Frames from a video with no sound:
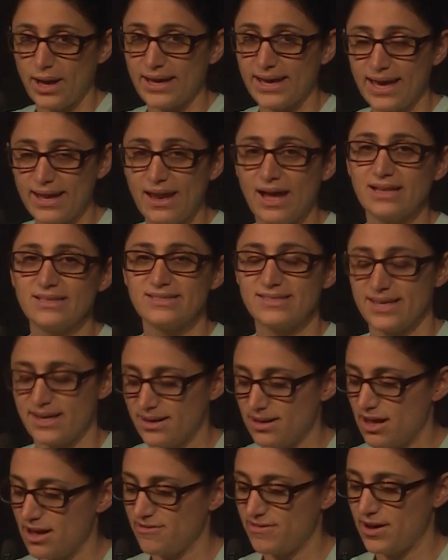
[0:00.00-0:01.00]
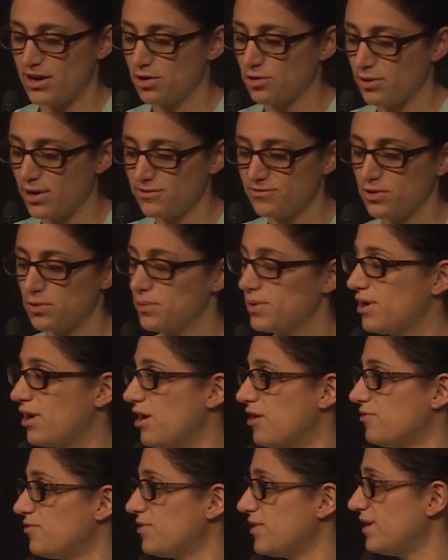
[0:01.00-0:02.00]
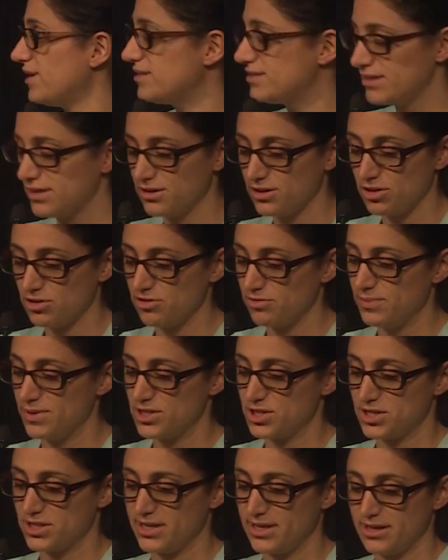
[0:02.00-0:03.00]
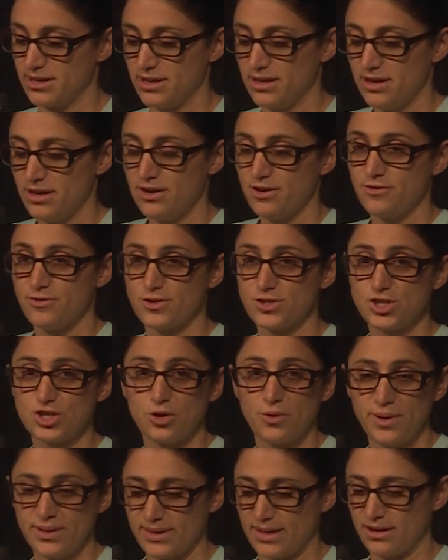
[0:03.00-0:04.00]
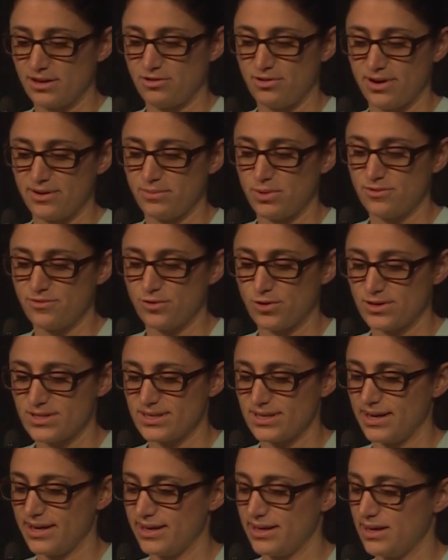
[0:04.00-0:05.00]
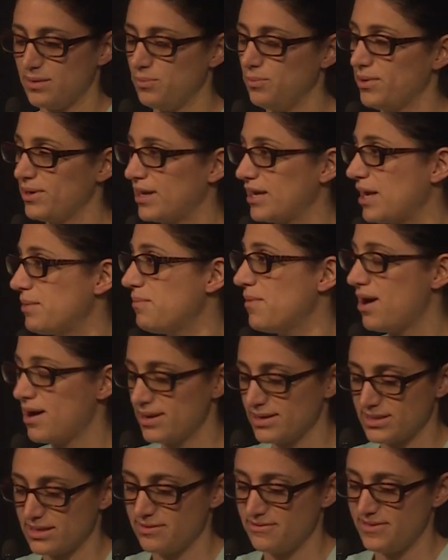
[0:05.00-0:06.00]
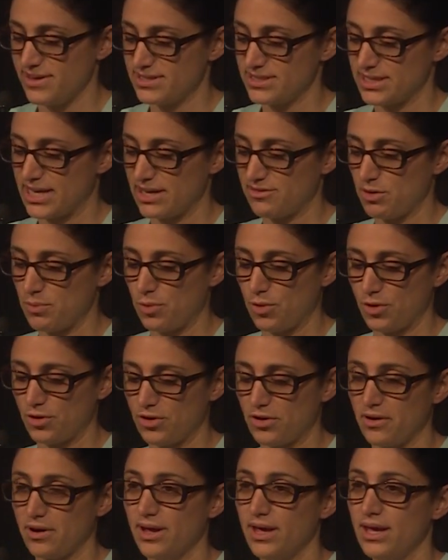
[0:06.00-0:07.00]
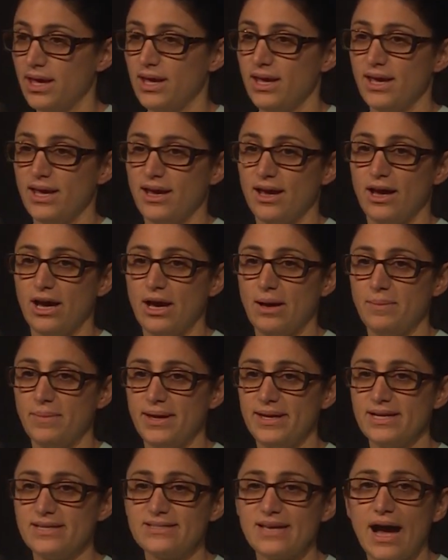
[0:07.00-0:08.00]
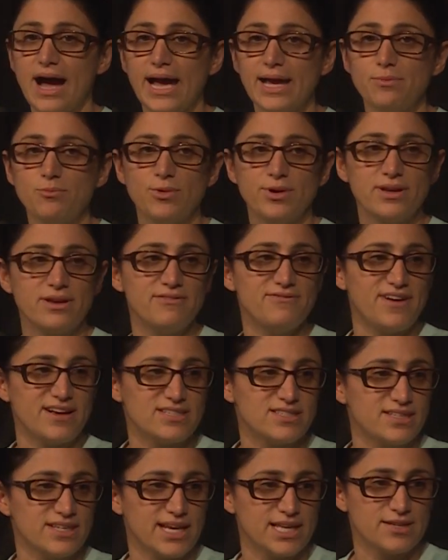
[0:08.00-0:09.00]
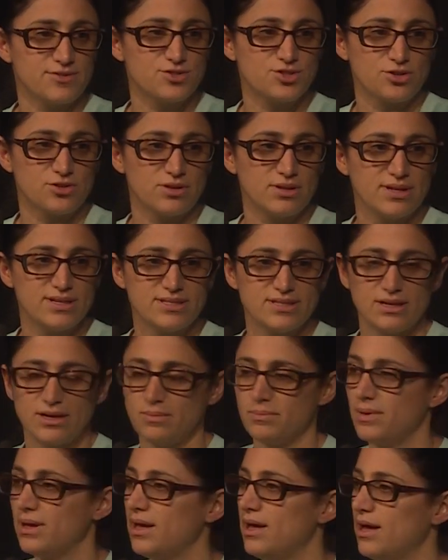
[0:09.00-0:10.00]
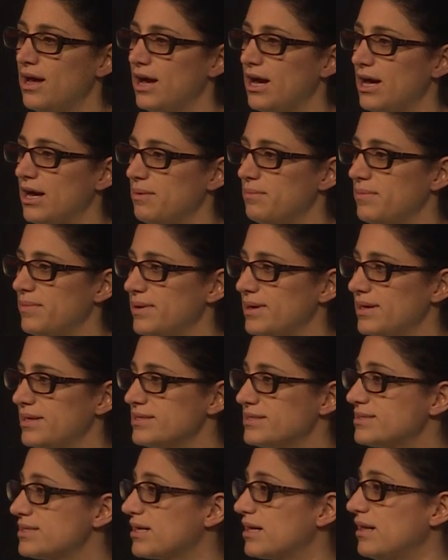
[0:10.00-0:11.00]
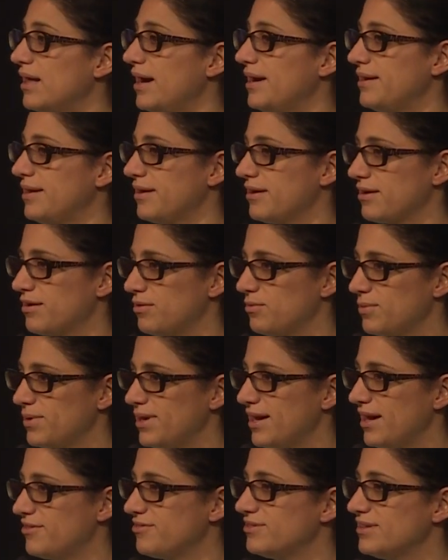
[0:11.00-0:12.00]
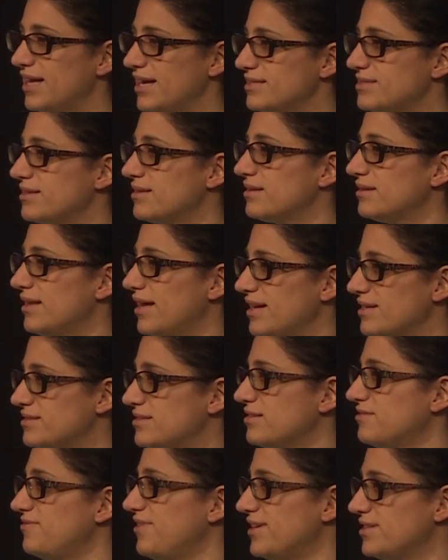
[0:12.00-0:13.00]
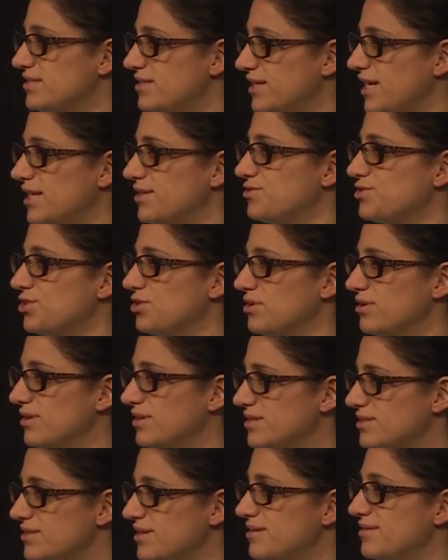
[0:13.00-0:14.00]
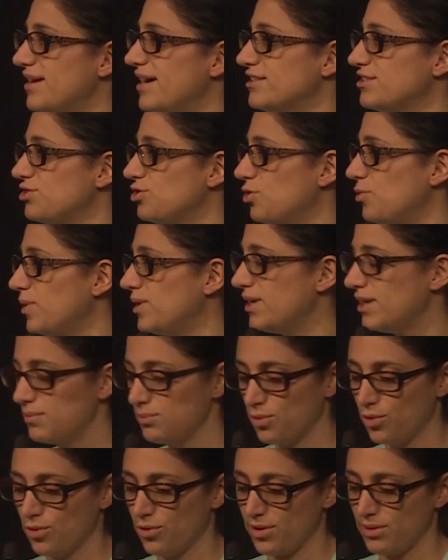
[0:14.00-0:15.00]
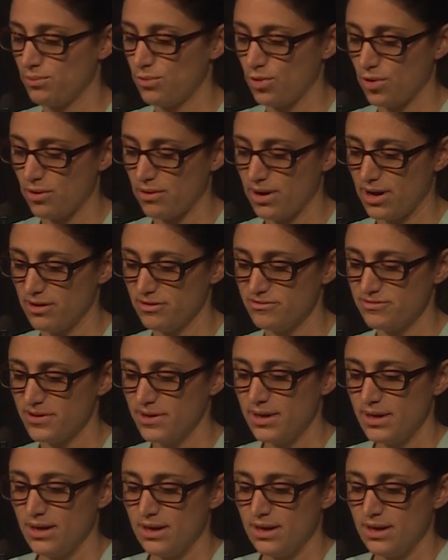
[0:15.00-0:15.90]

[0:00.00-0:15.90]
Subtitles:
cannot say enough how grateful we are for the ACLU of Michigan for showing that incredible foresight and bringing him on as an investigative reporter. In a time when investigative journalism is declining, we have less and less investigative journalists, and that's who we need more and more of.